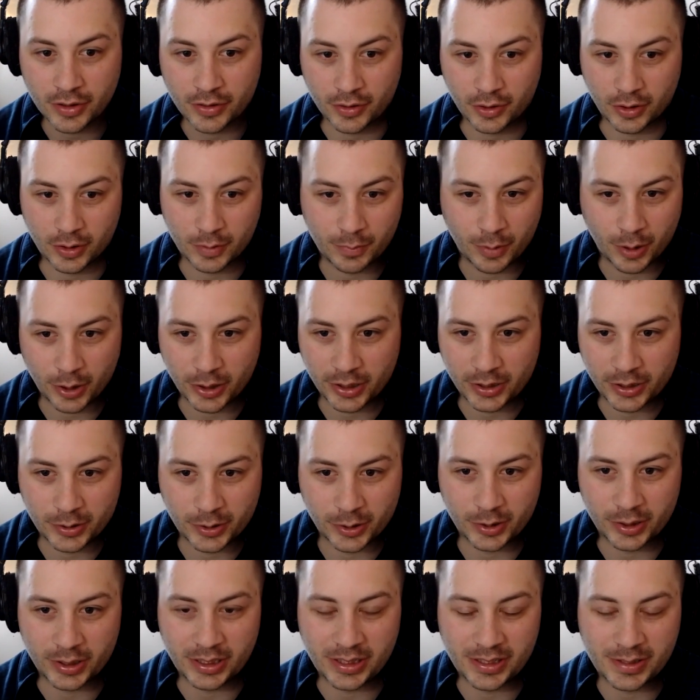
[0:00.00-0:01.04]
third party
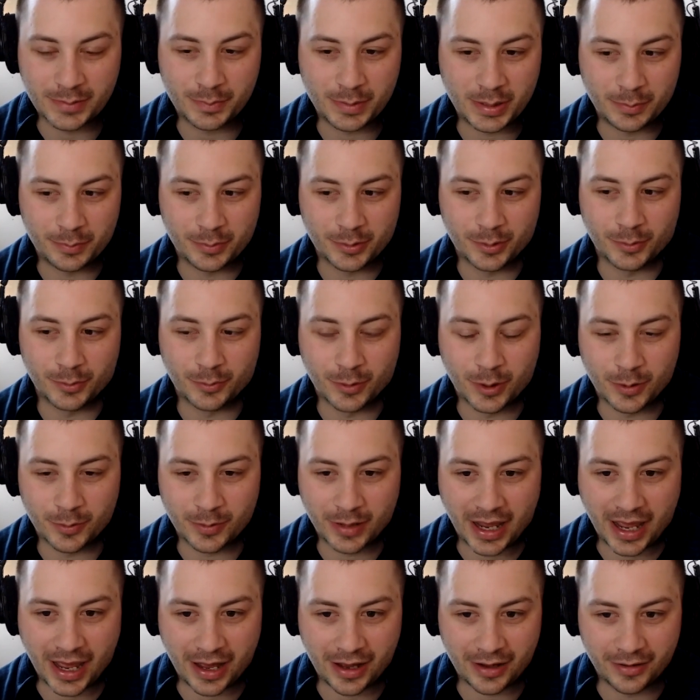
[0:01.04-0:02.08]
cookies, people
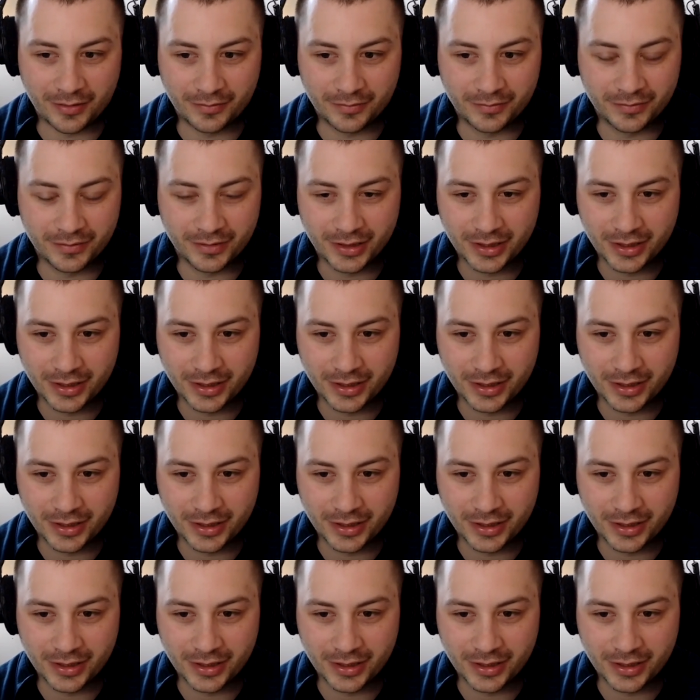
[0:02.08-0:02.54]
won't have,